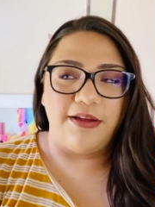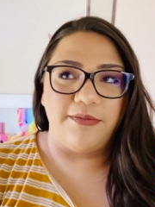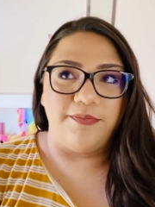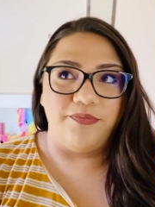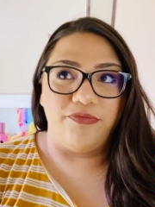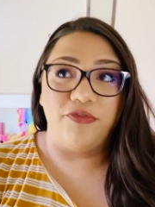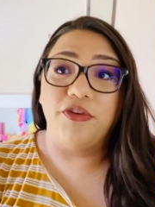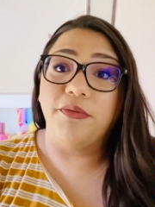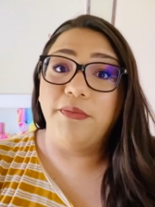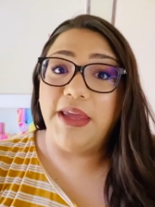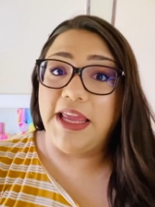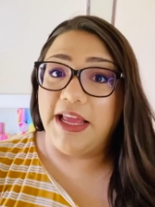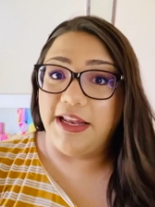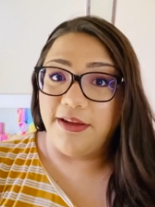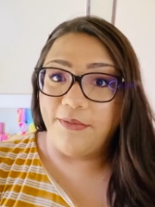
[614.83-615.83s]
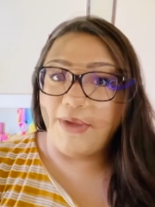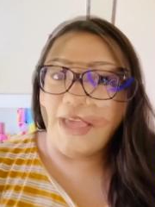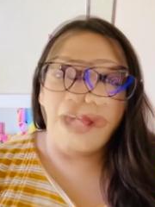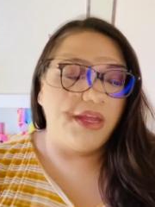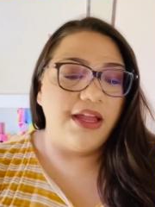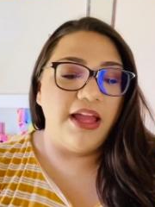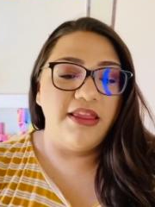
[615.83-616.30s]
for me anyway.
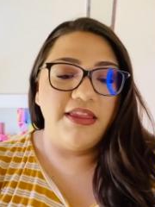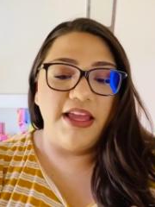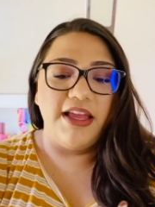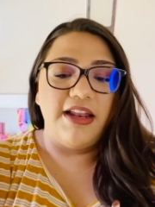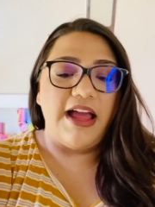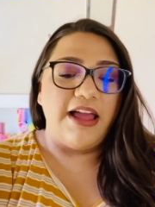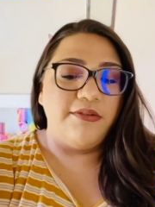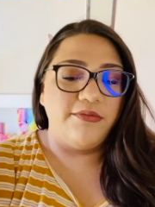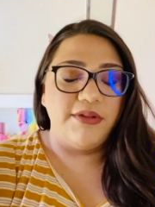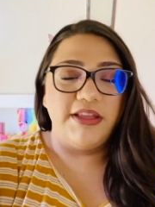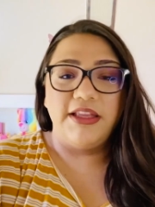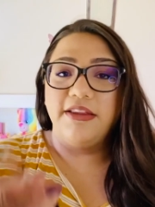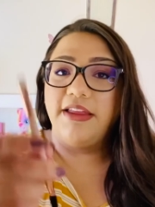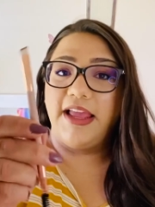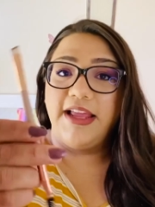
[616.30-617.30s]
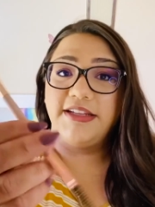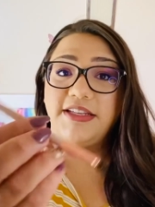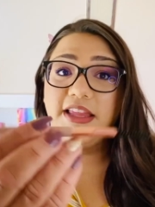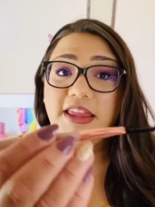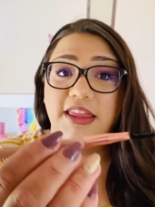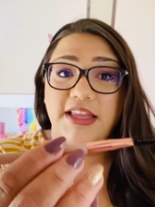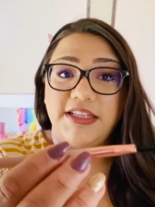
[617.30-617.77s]
And then I really liked
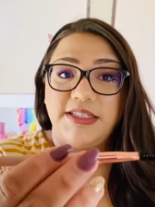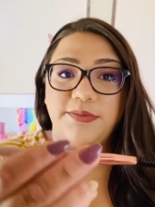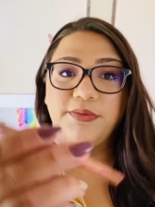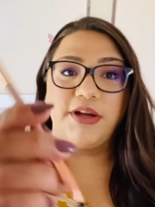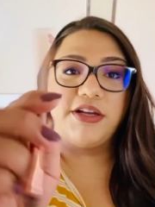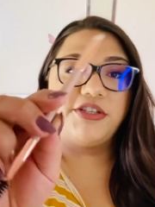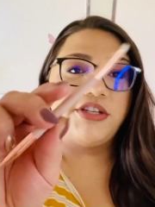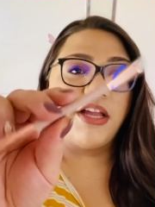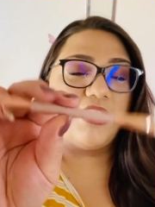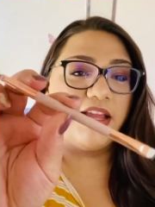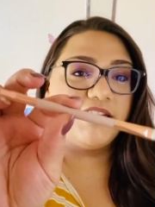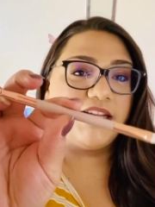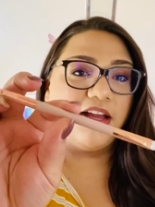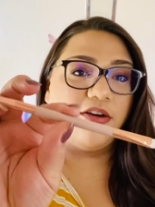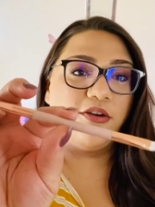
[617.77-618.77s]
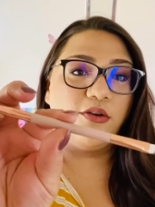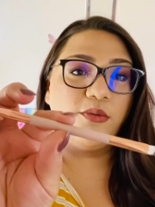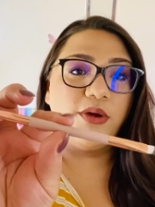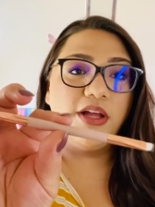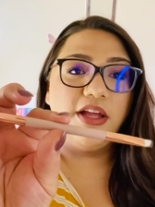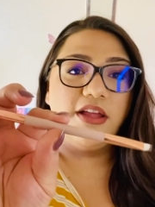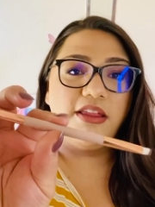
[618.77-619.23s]
this brush. I liked how
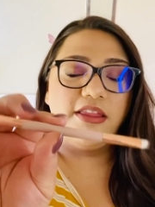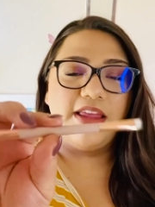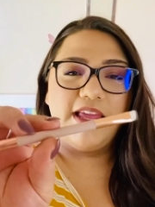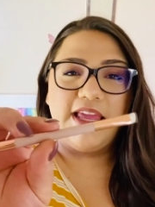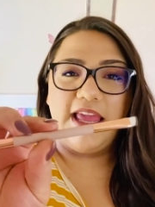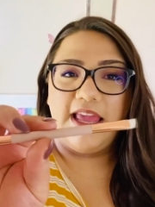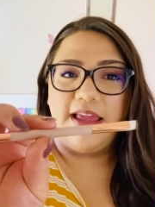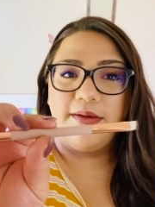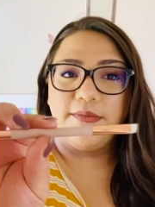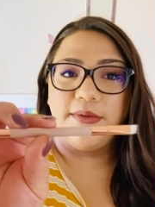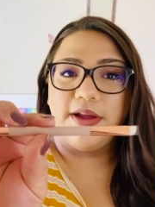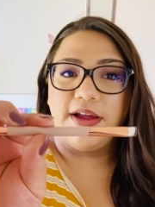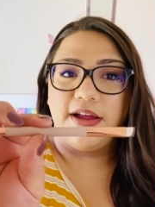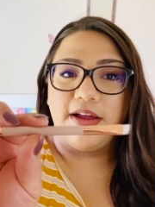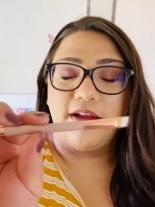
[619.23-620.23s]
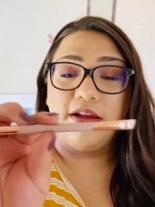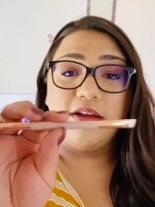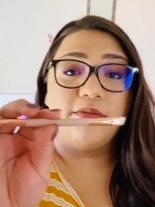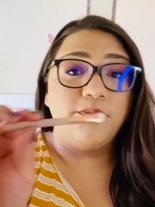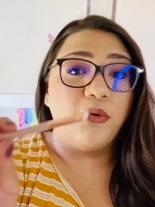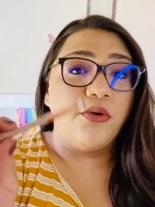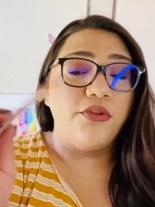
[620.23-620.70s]
they came,
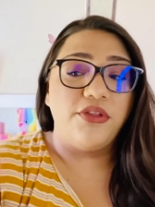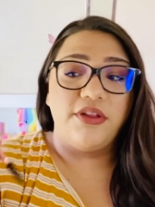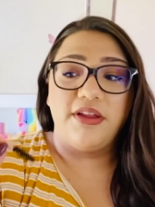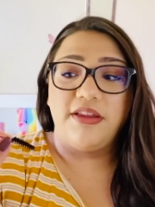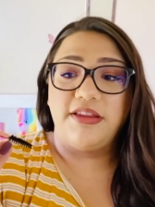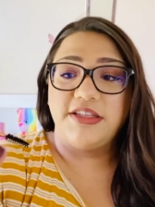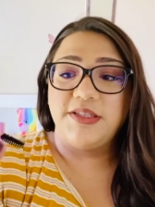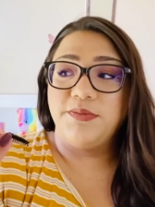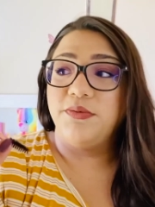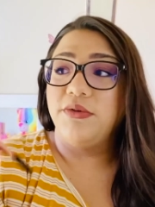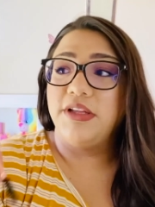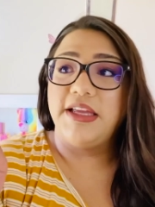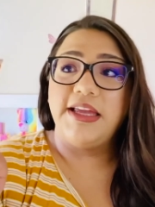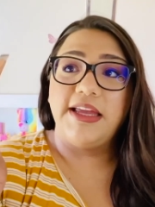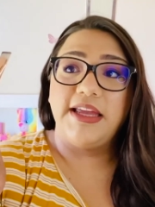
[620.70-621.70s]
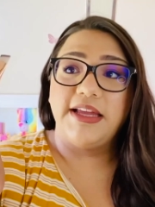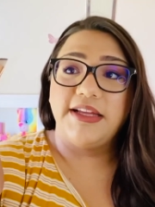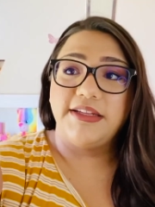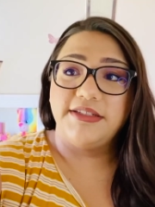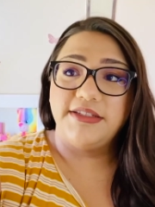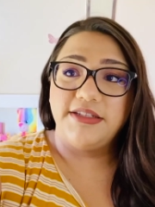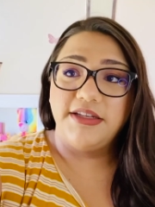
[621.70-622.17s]
both the spoolie
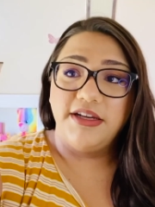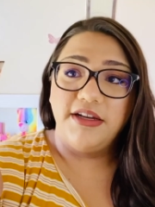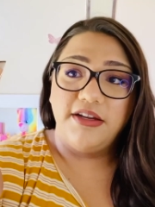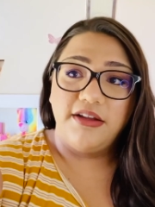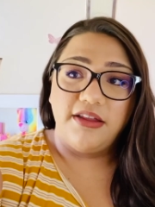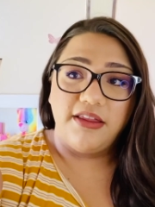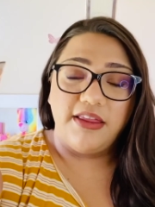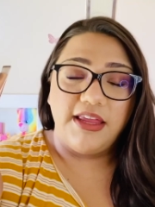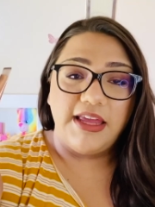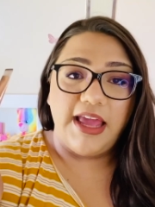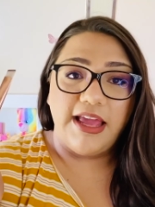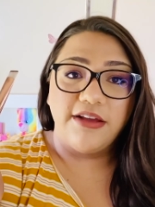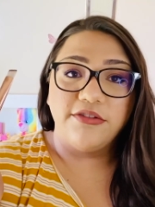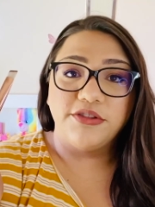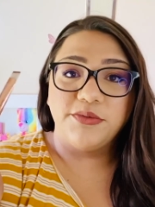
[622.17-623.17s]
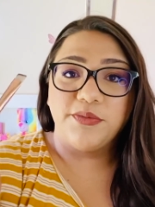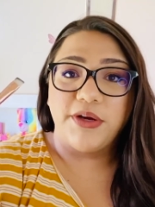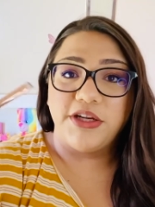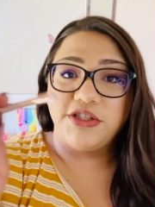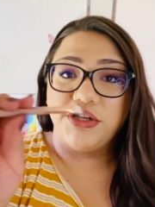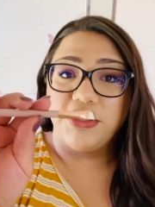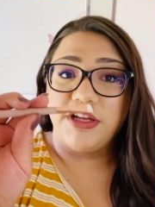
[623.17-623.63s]
and the angled
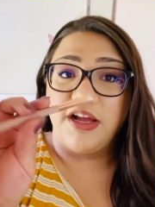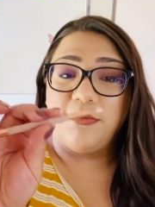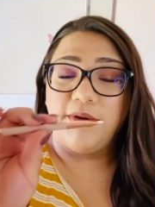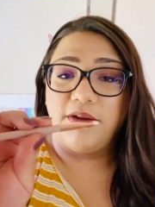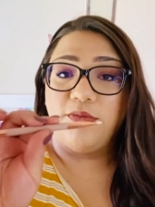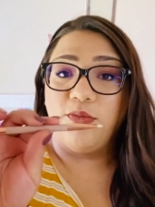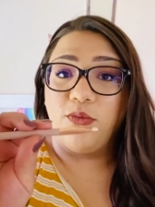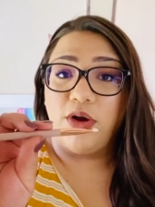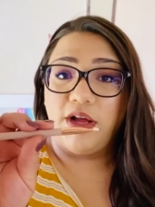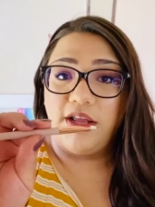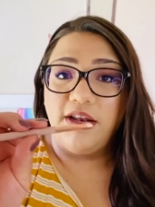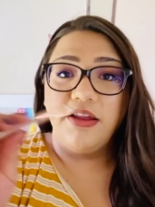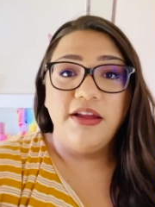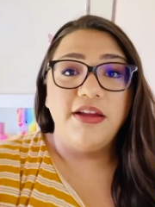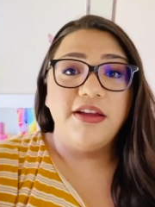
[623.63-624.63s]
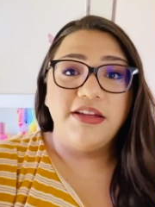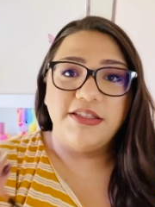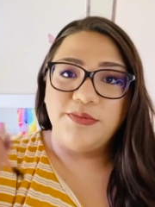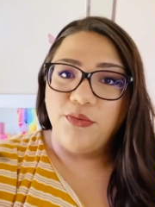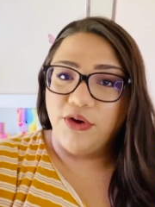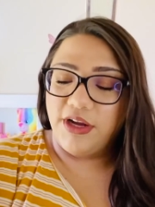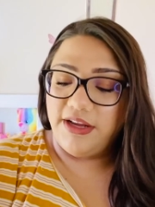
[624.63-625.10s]
brush come on one. It's
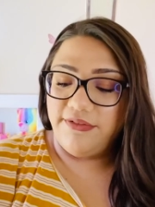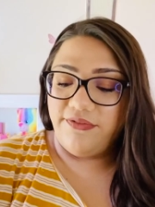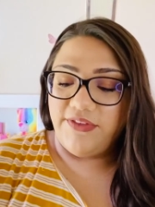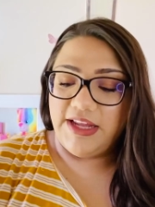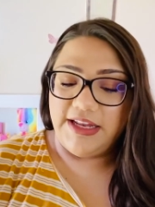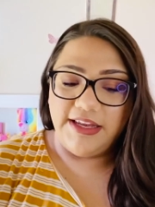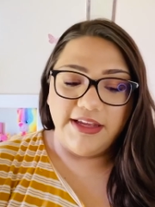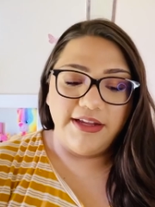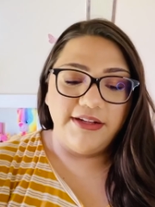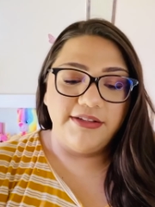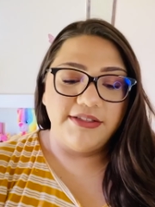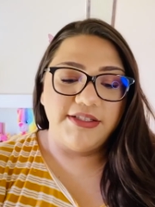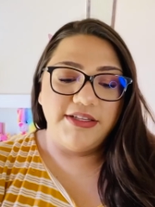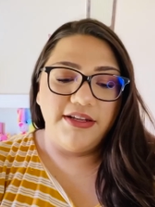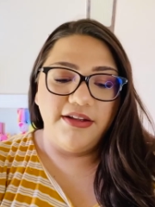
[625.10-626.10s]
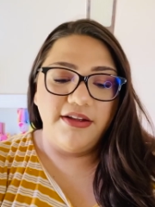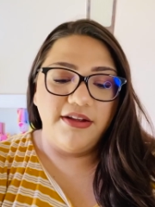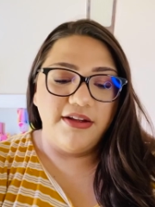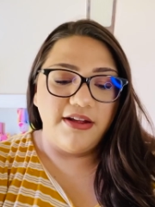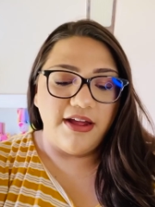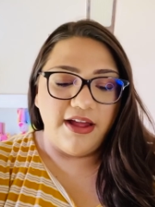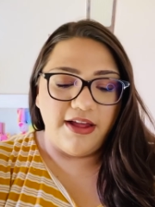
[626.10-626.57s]
more convenient.
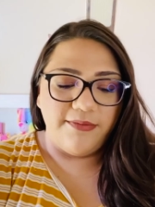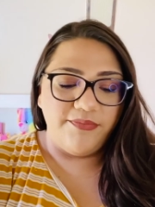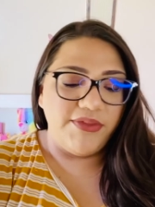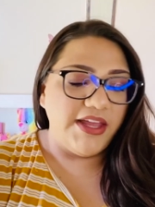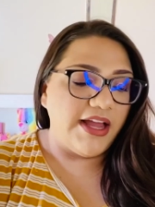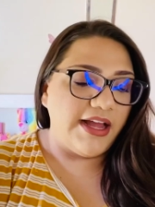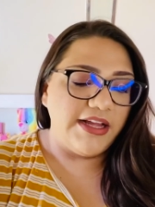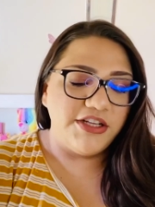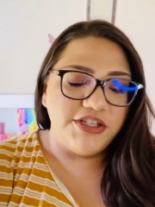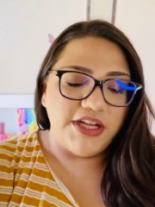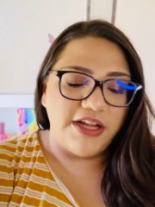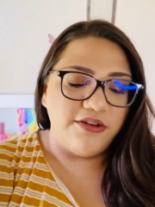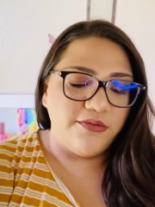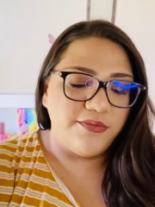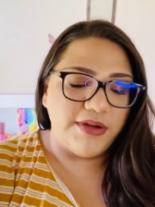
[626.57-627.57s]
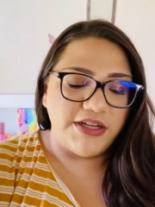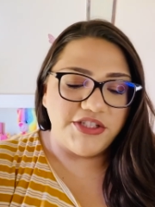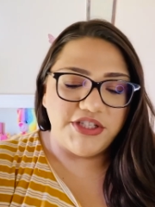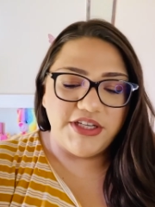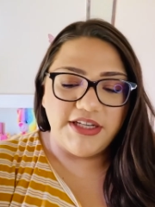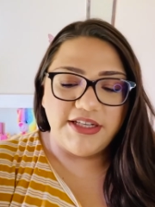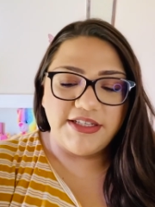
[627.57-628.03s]
The eyeshadow
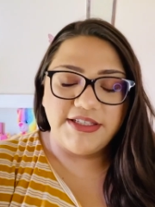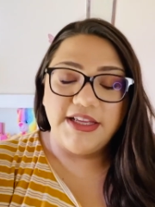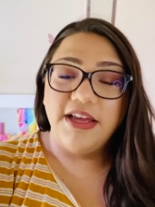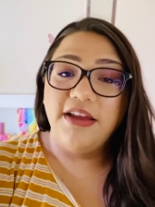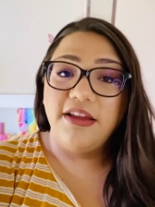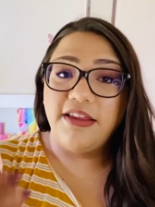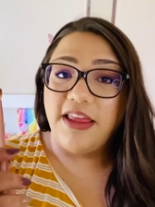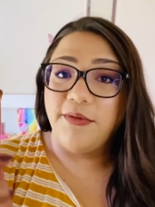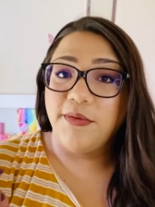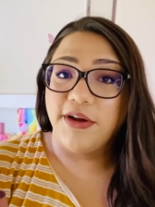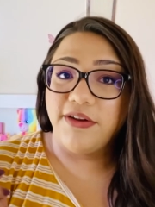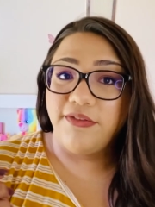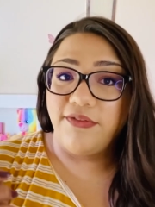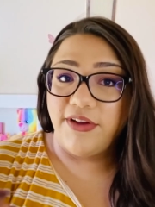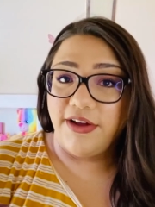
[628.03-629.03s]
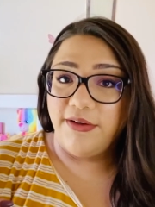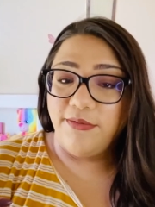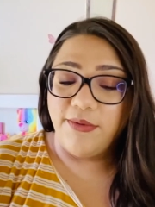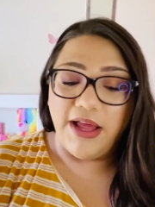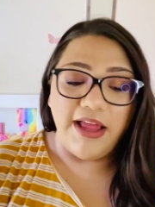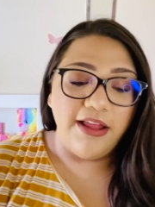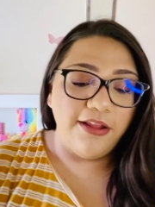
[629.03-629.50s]
brushes, they worked very
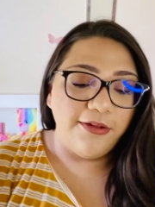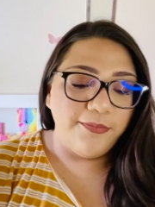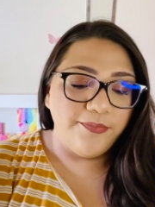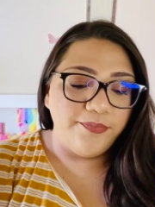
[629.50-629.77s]
well,